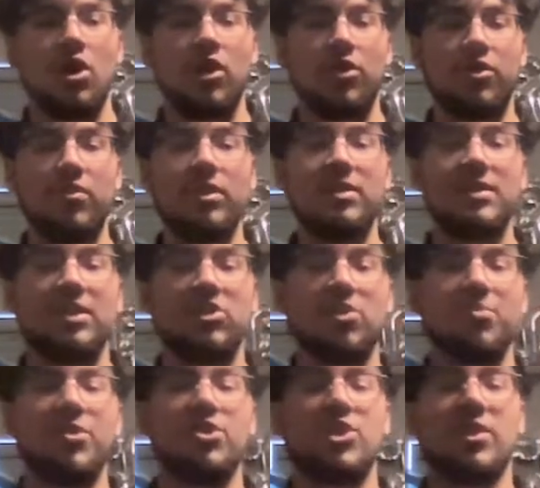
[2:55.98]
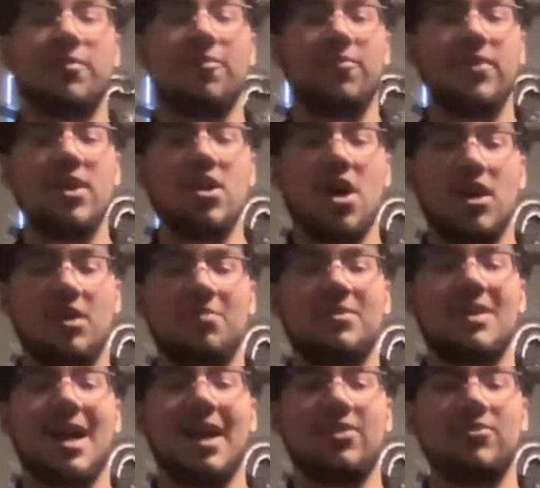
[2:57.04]
Through this distribution of free
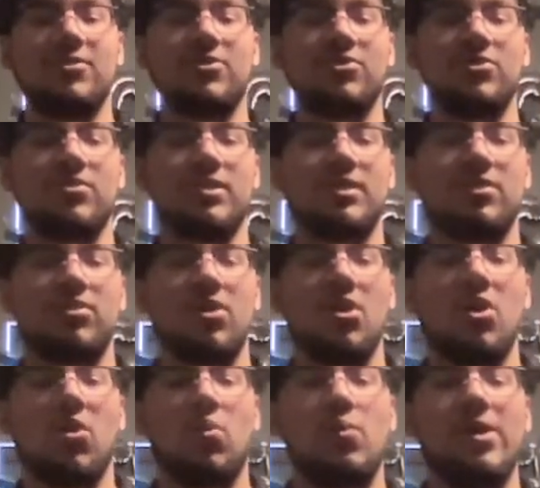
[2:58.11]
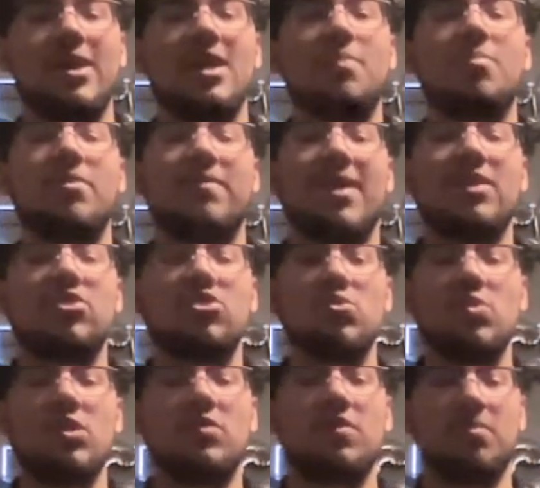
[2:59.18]
condoms to high school students, we can prevent
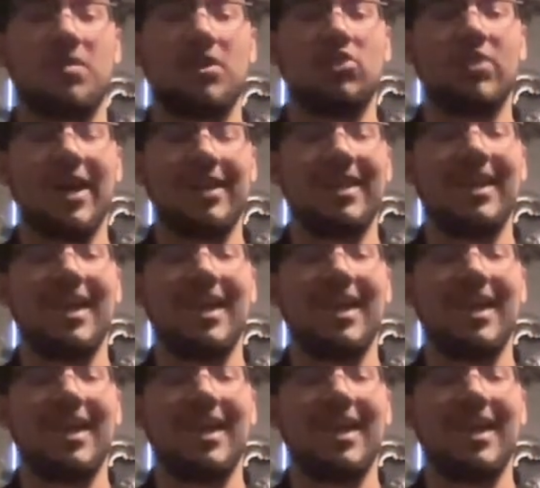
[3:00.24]
students from contracting